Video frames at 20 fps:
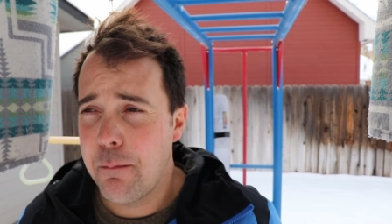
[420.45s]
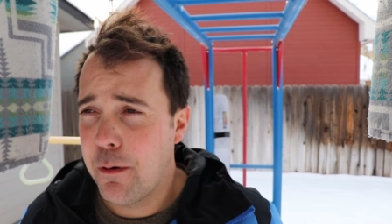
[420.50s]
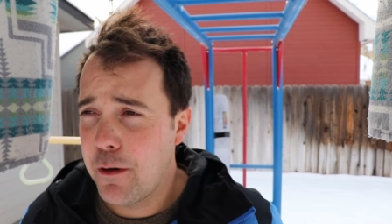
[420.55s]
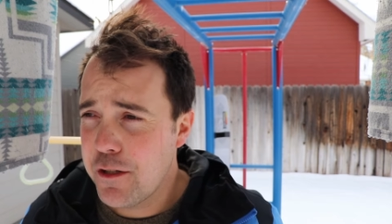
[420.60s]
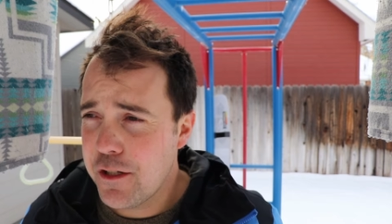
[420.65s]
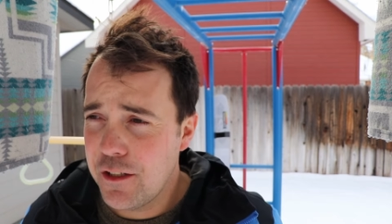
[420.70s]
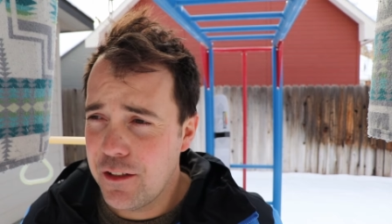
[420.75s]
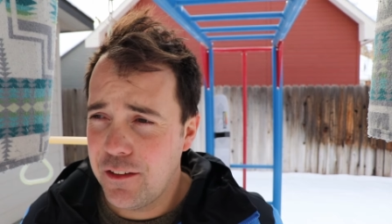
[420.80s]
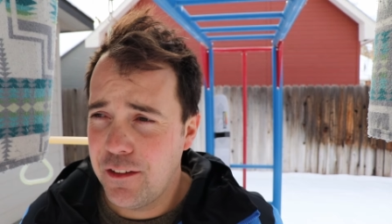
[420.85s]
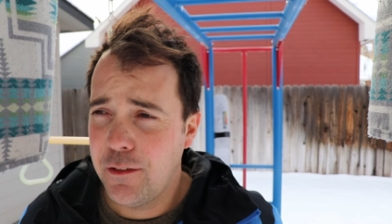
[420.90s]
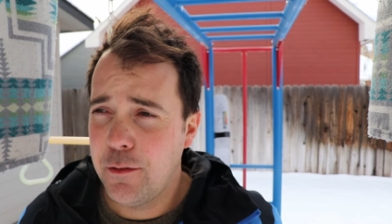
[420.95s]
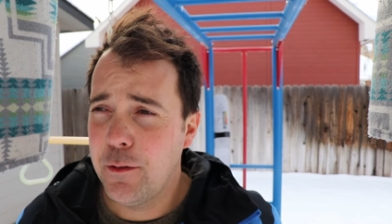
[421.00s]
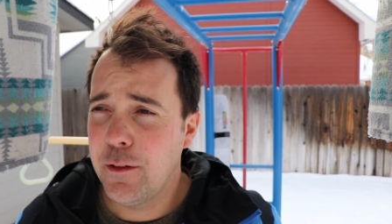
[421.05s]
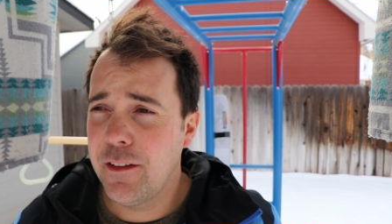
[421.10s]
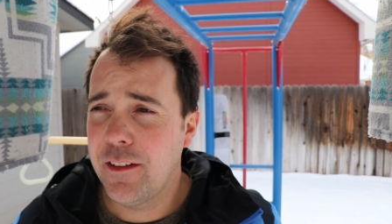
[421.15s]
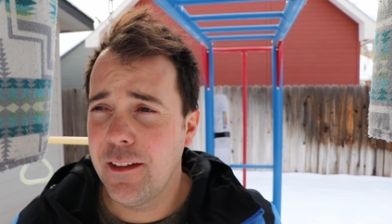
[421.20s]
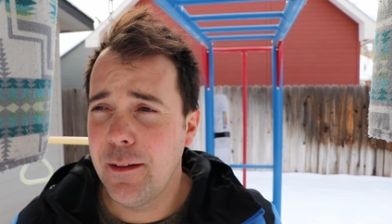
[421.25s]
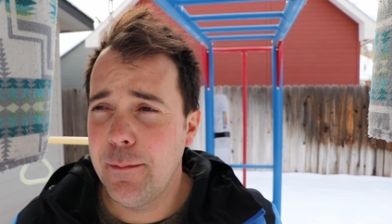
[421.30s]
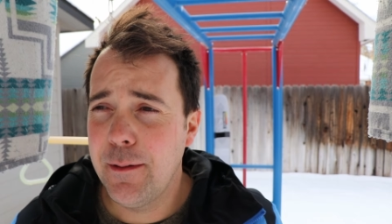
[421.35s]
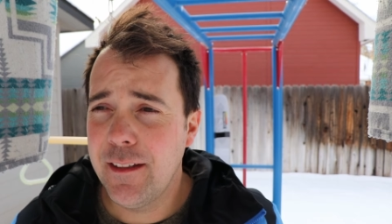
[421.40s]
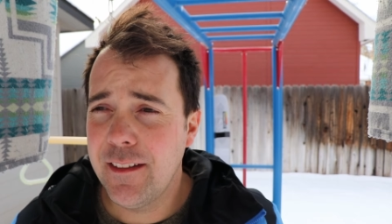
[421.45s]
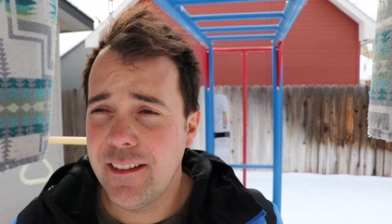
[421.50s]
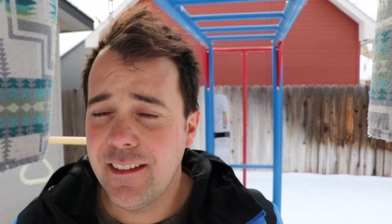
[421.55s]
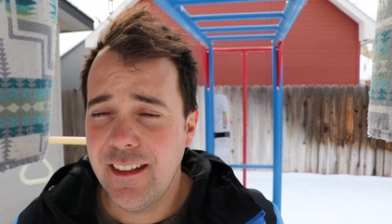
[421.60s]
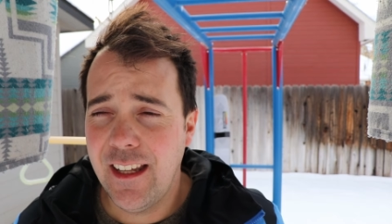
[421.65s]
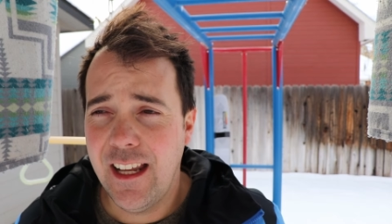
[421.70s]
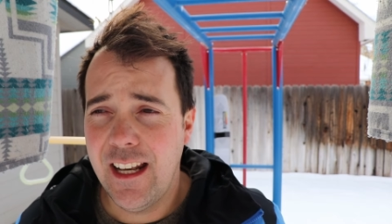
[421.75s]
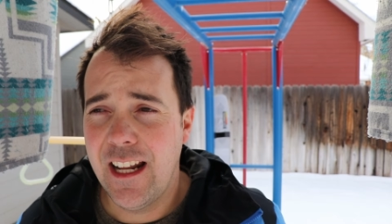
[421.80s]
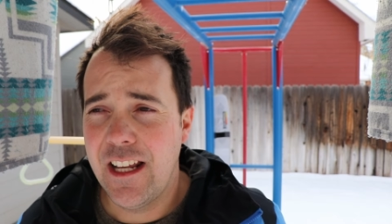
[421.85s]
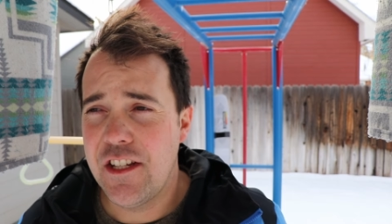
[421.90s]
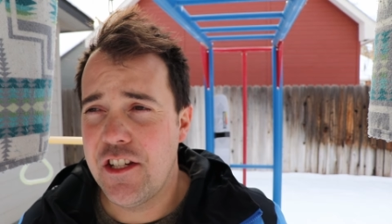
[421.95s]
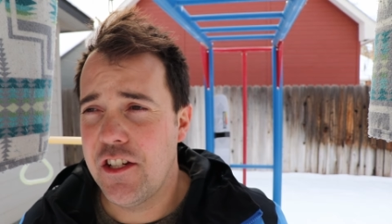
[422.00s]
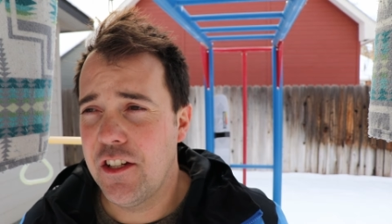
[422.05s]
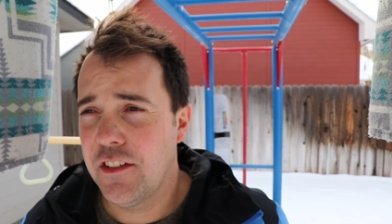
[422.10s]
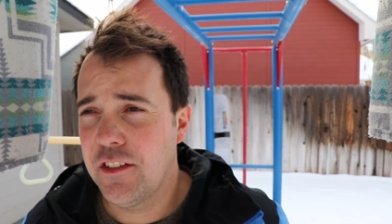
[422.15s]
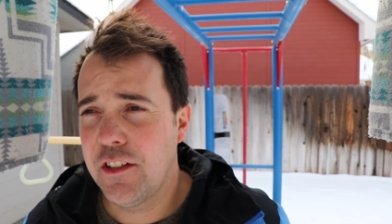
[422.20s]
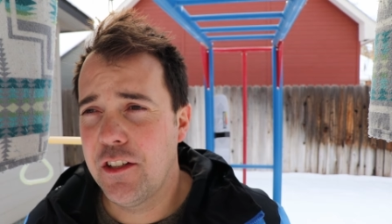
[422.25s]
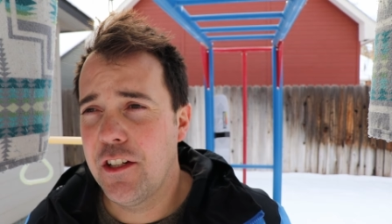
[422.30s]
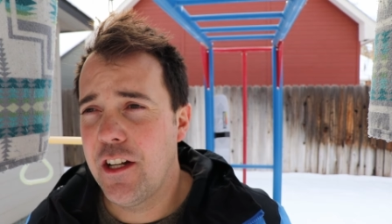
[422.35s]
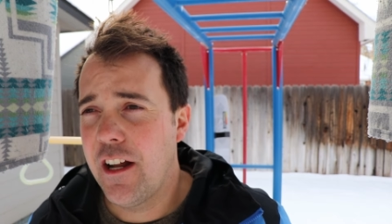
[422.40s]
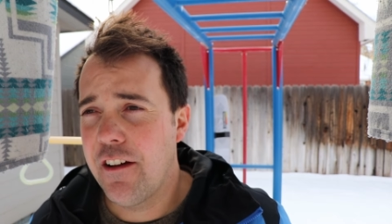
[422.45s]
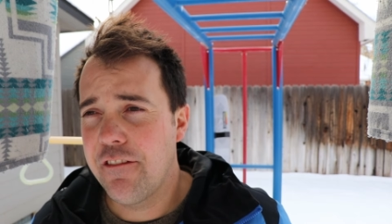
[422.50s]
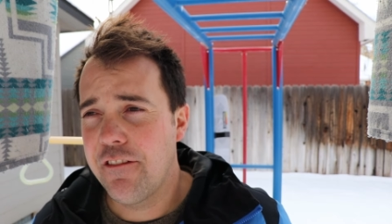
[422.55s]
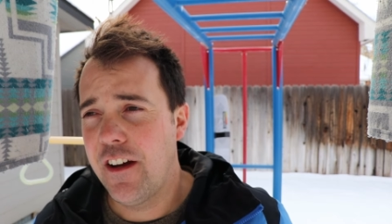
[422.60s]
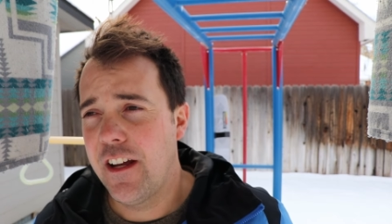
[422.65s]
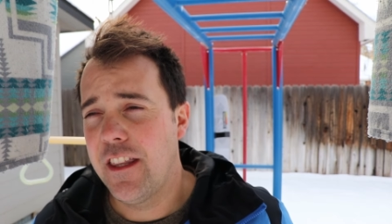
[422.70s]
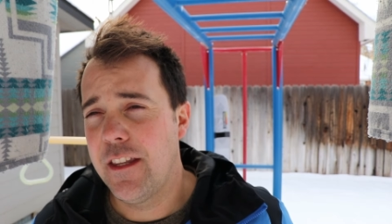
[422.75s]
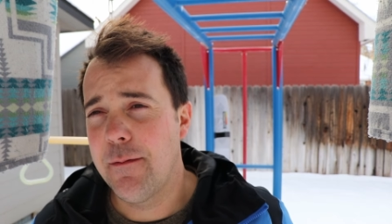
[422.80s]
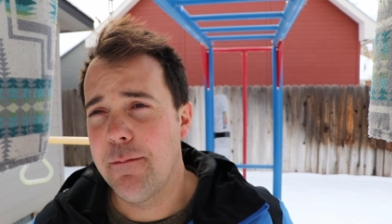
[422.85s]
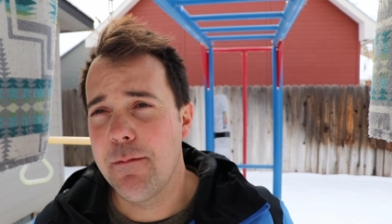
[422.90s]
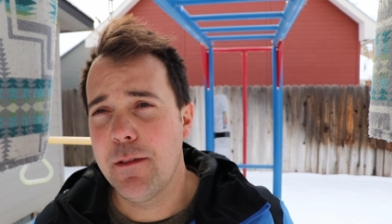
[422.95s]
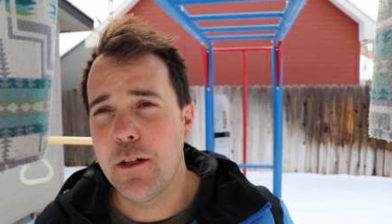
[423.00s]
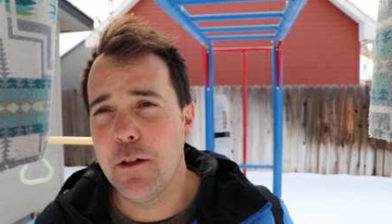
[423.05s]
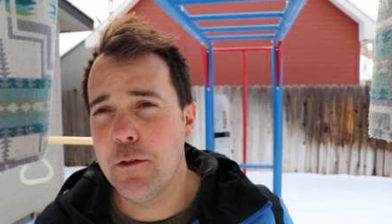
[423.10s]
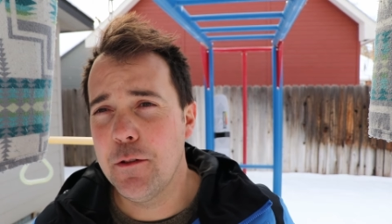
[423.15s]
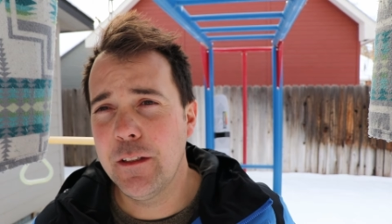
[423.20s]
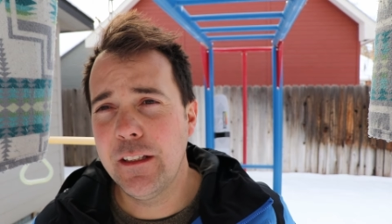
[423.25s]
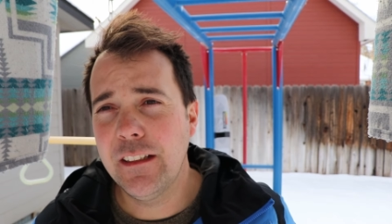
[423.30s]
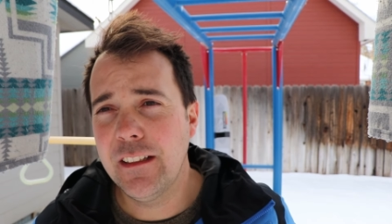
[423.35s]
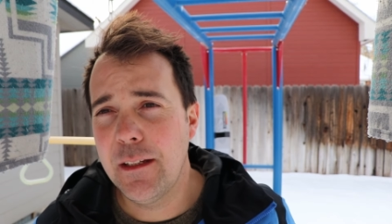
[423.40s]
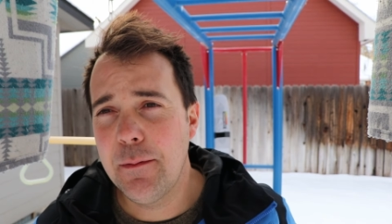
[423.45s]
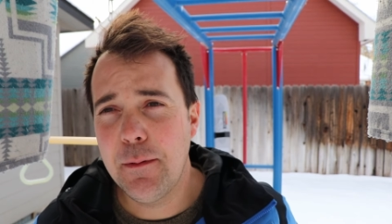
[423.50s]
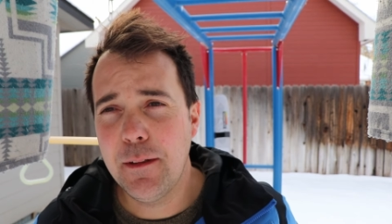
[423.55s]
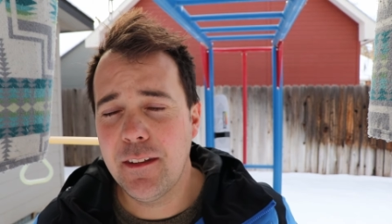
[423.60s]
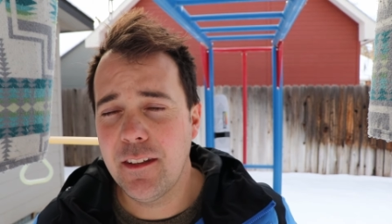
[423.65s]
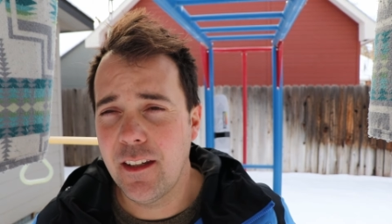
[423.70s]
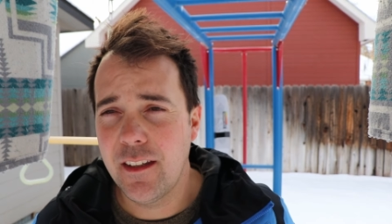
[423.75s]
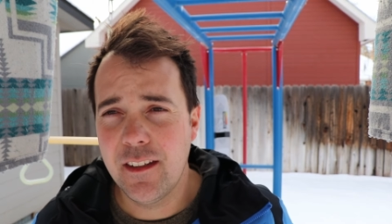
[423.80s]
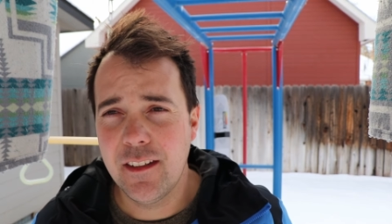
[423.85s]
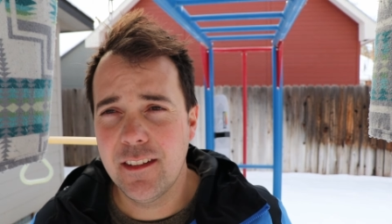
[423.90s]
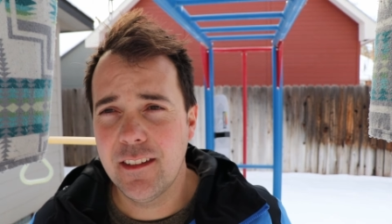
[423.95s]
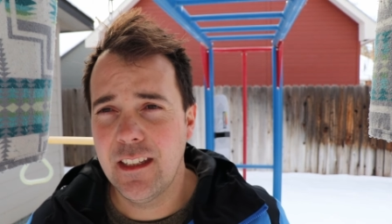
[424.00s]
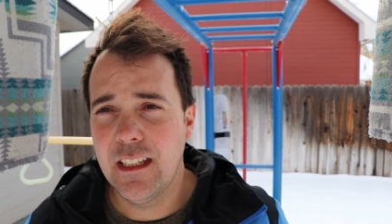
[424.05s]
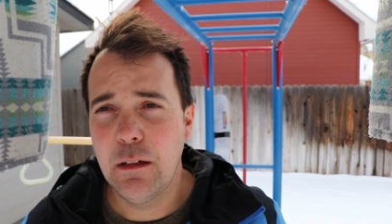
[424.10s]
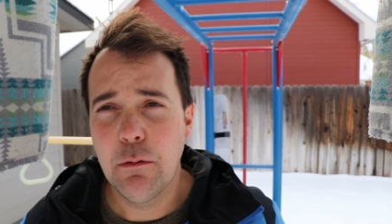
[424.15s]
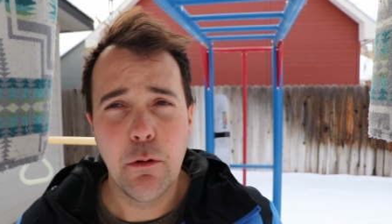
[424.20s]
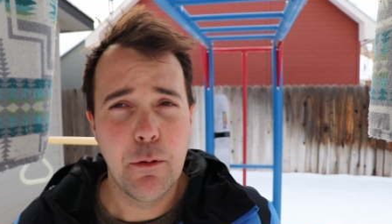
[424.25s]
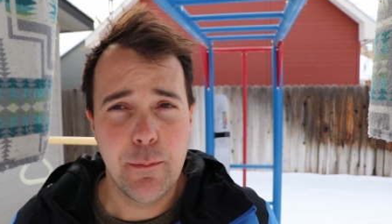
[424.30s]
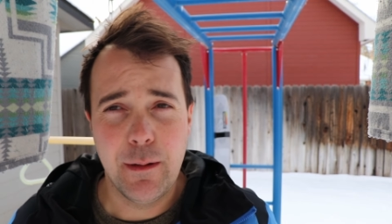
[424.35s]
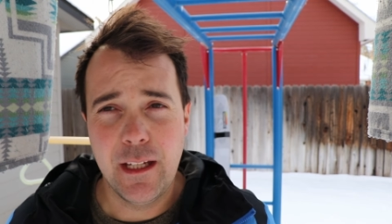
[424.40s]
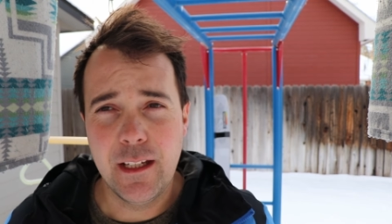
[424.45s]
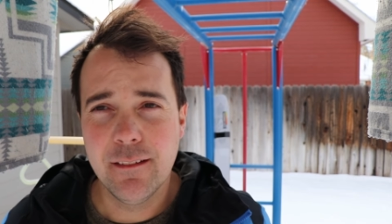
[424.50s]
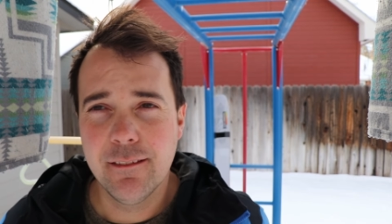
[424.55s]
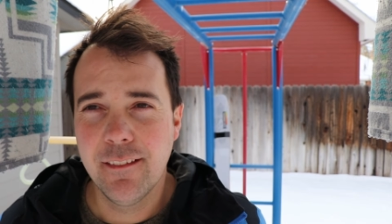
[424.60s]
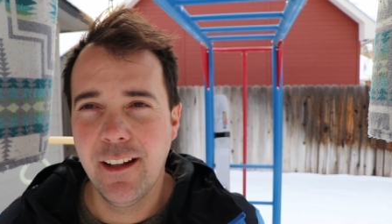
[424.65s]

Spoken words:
push it to its limits and I just could not find them. The only limits on this ski were me.